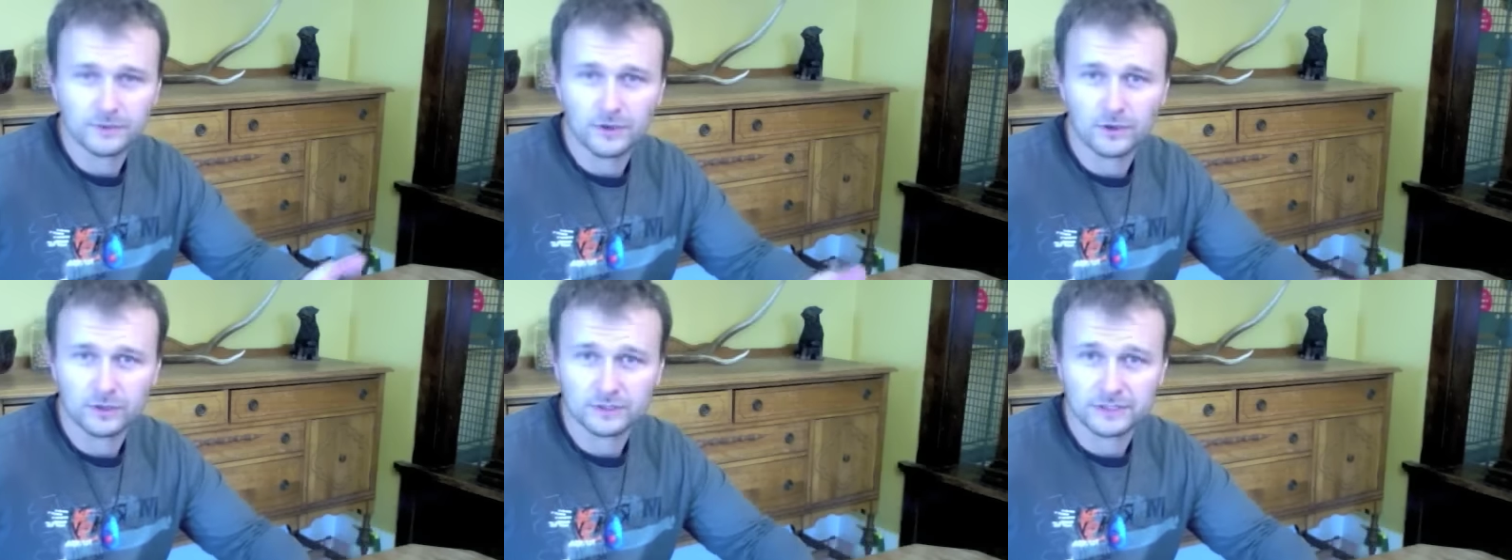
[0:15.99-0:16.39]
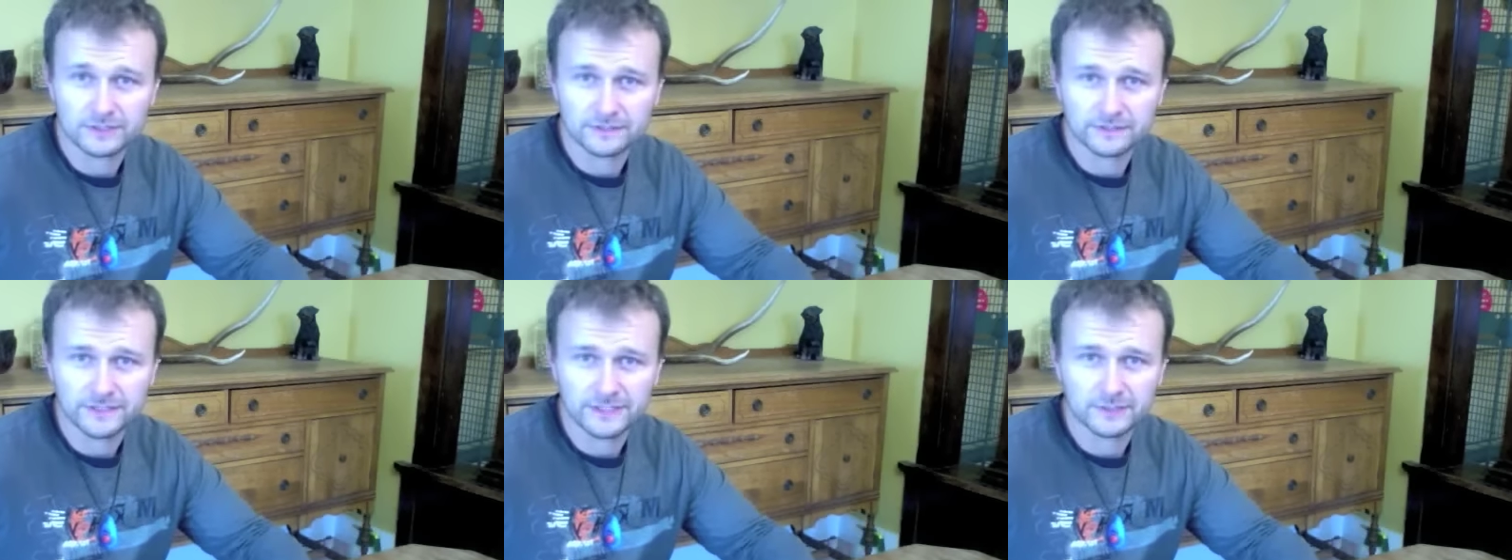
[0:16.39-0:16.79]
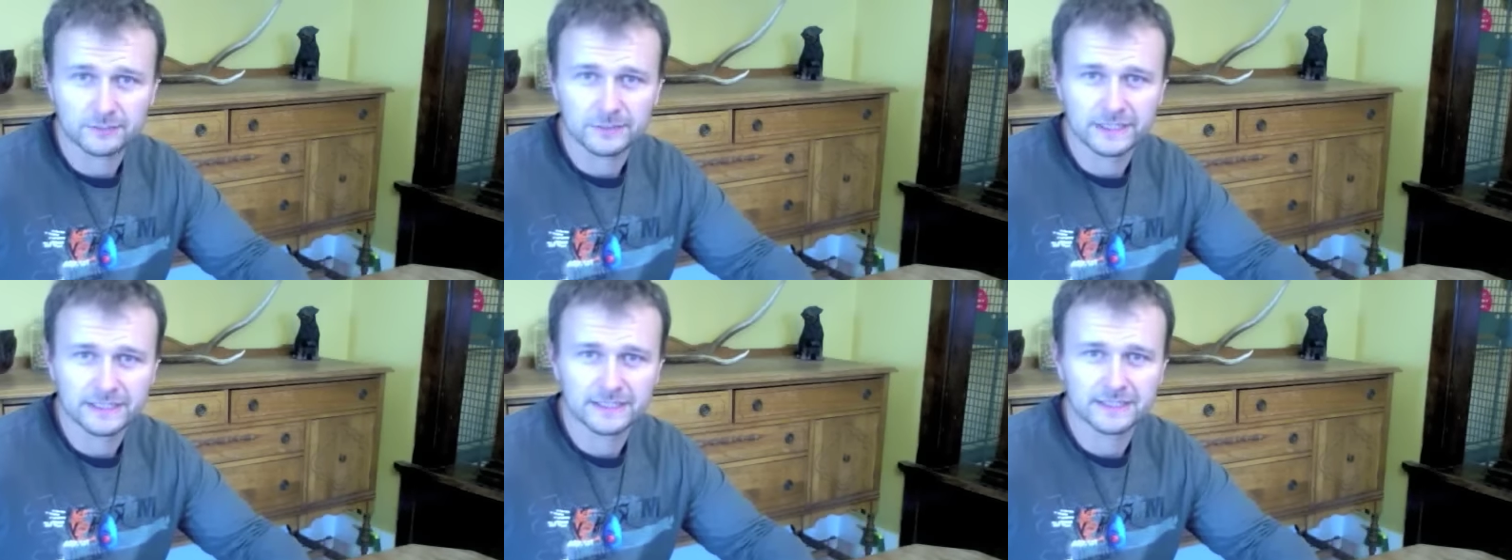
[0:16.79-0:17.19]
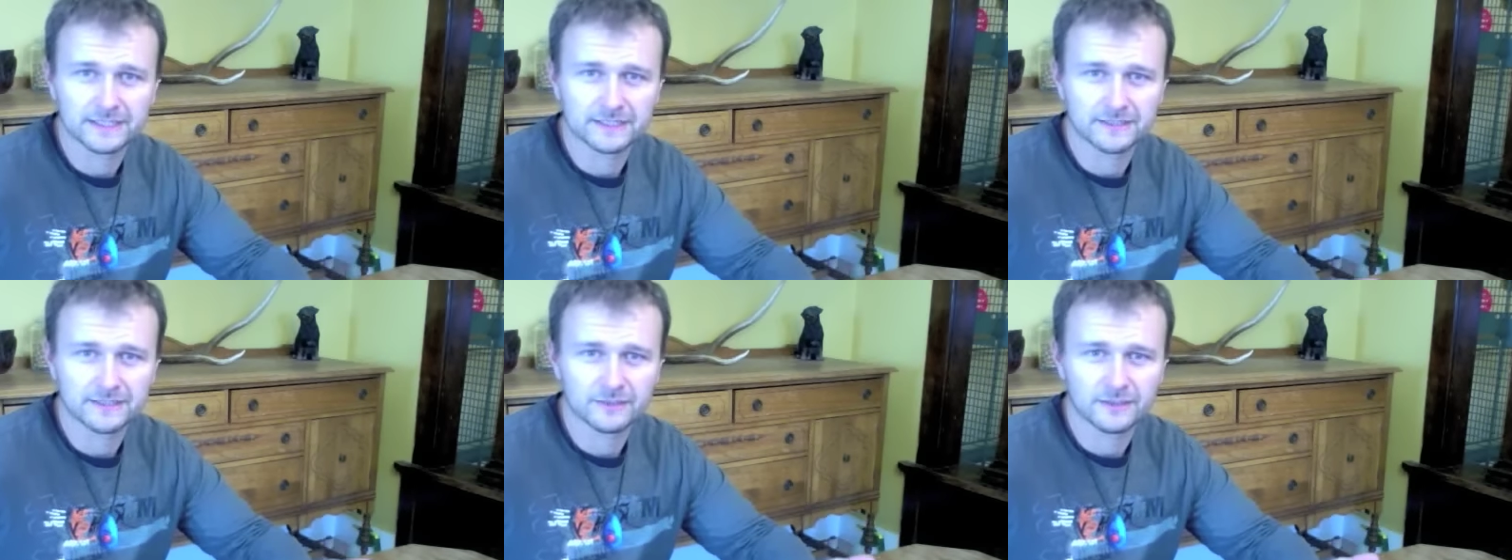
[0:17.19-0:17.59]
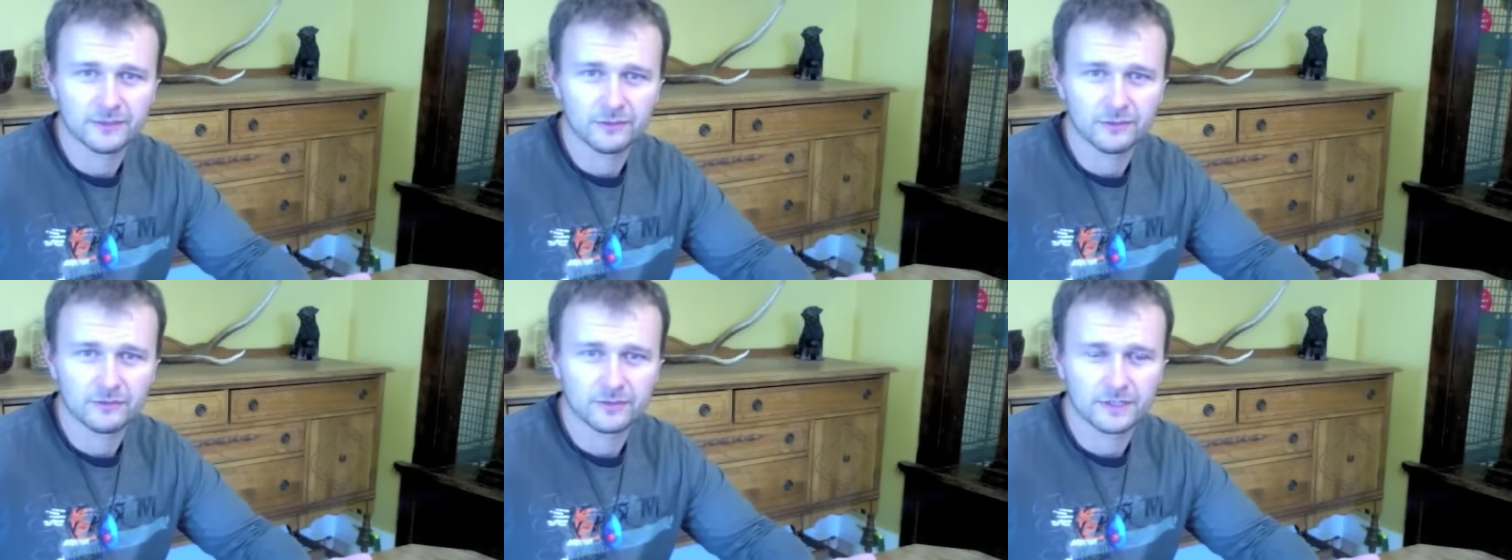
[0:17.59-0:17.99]
hold their feet a bit, and you
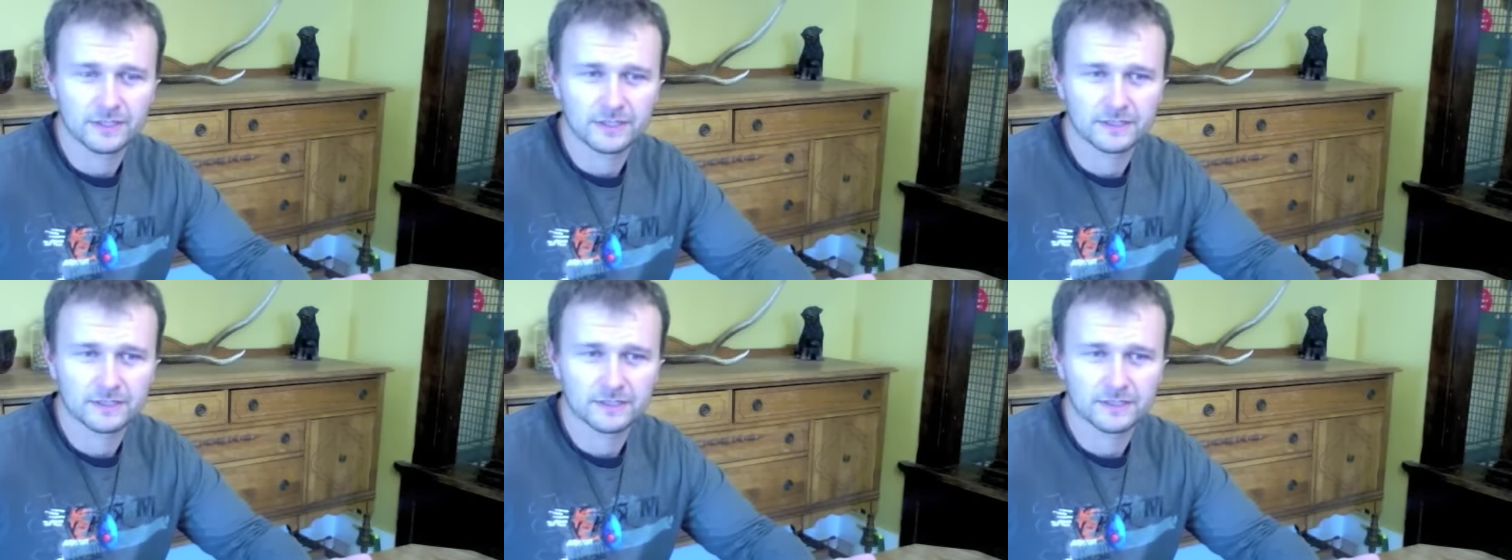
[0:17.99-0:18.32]
have uh,